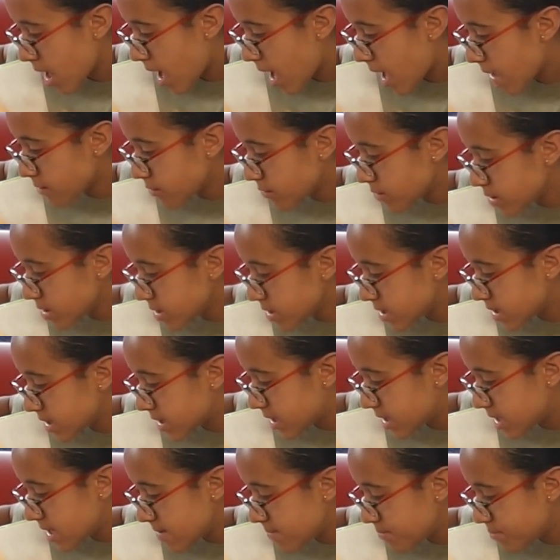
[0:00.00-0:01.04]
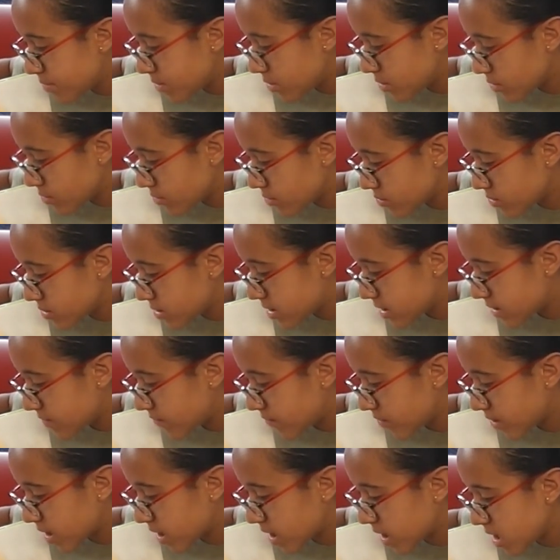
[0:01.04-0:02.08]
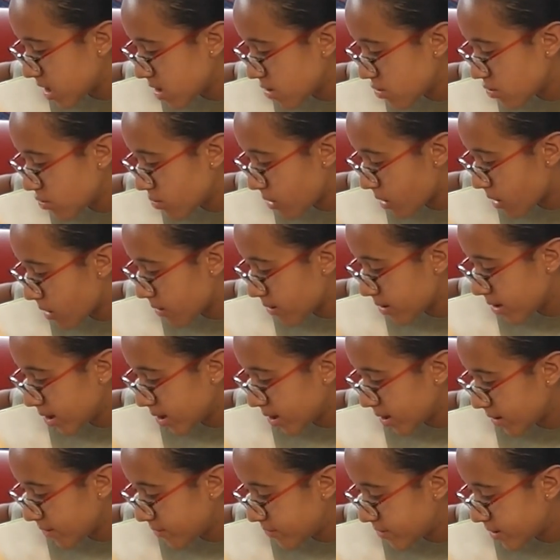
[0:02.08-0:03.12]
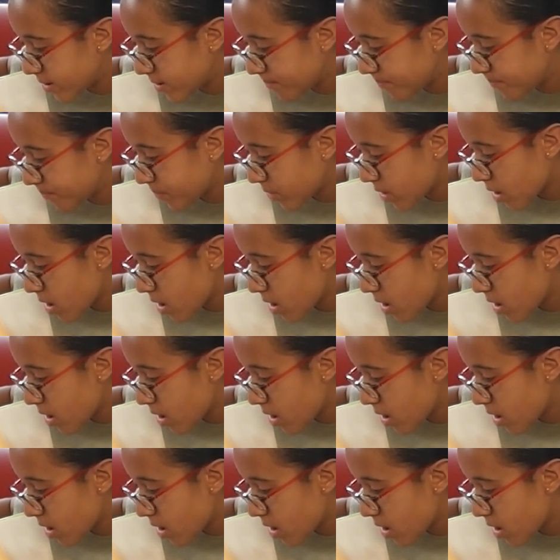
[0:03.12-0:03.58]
I'm going to keep you, said Vicki, who already loved him.